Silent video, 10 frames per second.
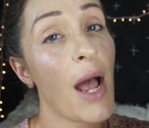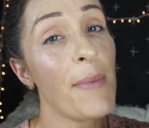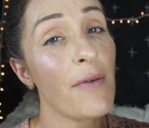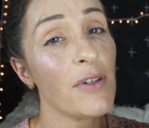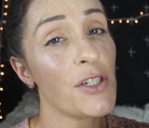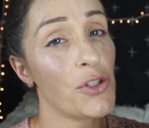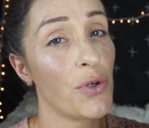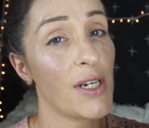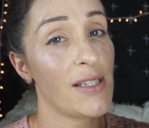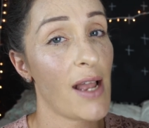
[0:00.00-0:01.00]
I'm not real
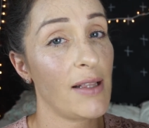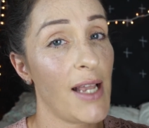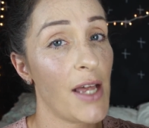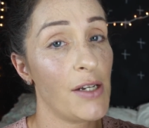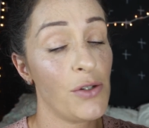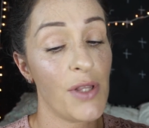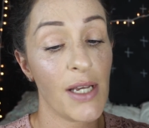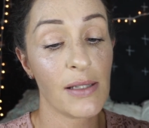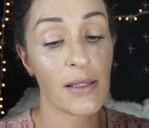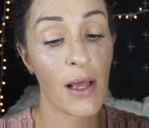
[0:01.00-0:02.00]
sure exactly how to do
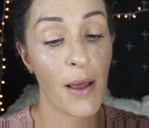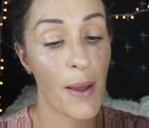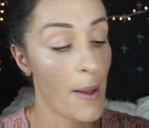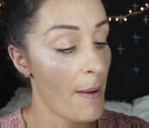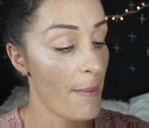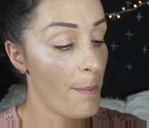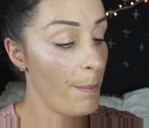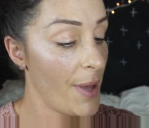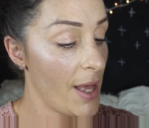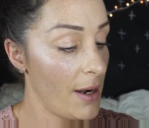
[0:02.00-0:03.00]
this,
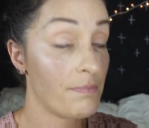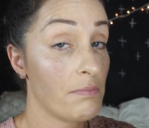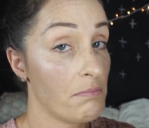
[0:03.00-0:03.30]
but